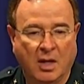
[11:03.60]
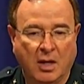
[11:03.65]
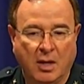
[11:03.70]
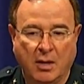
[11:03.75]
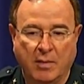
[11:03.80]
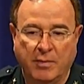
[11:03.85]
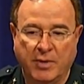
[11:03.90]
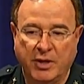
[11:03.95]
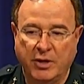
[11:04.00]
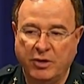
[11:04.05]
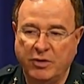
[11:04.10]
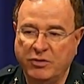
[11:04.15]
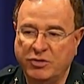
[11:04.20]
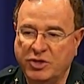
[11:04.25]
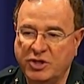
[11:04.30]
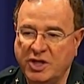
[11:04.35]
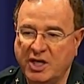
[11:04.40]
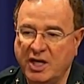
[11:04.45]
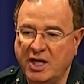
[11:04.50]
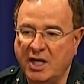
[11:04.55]
But you
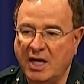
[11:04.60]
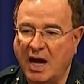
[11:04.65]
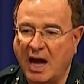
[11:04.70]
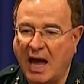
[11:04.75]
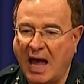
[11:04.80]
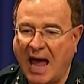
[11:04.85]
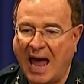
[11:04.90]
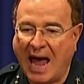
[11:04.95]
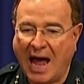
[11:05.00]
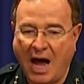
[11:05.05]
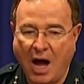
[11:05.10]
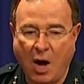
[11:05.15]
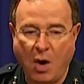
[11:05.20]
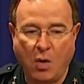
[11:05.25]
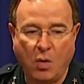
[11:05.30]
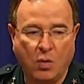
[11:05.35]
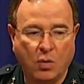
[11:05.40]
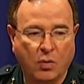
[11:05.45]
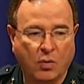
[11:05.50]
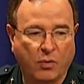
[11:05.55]
see
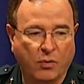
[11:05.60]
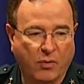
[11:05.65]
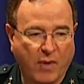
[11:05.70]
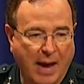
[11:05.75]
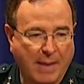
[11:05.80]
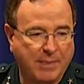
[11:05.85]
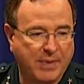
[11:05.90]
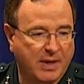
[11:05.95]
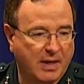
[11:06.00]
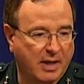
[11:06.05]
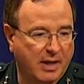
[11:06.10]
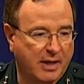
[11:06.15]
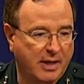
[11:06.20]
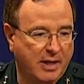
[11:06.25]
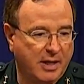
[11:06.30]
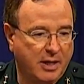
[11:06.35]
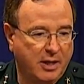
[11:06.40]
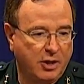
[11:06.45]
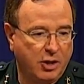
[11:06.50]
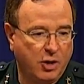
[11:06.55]
how
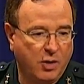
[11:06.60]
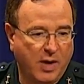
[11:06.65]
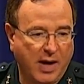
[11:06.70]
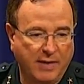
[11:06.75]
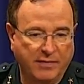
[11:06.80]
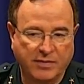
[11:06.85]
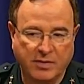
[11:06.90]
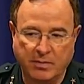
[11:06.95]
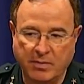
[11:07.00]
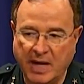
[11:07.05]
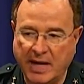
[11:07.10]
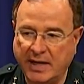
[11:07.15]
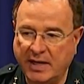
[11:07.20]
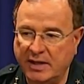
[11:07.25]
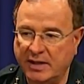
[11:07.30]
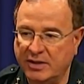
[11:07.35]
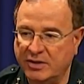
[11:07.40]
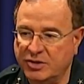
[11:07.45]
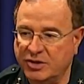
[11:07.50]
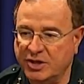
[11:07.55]
rapidly you have to make a
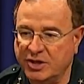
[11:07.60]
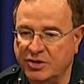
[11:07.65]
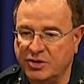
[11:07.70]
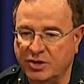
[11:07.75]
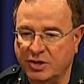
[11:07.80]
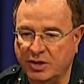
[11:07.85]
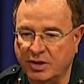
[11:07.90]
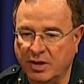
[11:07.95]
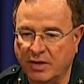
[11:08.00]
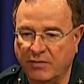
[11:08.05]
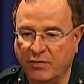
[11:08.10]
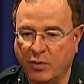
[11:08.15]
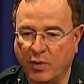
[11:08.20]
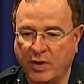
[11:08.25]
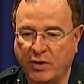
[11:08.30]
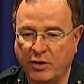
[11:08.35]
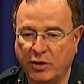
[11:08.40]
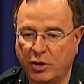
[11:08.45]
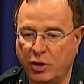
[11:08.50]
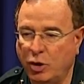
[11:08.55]
decision of
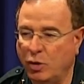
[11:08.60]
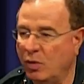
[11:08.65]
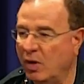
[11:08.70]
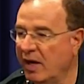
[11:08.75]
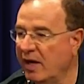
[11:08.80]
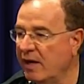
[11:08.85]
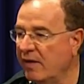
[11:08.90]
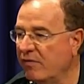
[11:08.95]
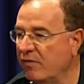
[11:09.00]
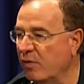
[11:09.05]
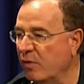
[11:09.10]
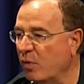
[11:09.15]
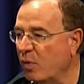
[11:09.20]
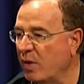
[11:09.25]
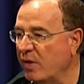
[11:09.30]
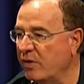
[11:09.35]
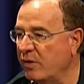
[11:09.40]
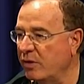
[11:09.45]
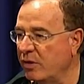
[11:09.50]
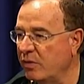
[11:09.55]
whether you live or
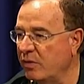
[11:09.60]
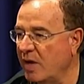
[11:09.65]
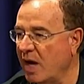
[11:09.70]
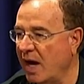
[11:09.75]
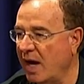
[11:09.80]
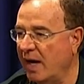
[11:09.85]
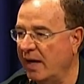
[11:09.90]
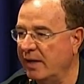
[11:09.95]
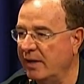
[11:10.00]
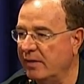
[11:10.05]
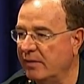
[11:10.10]
whether you die.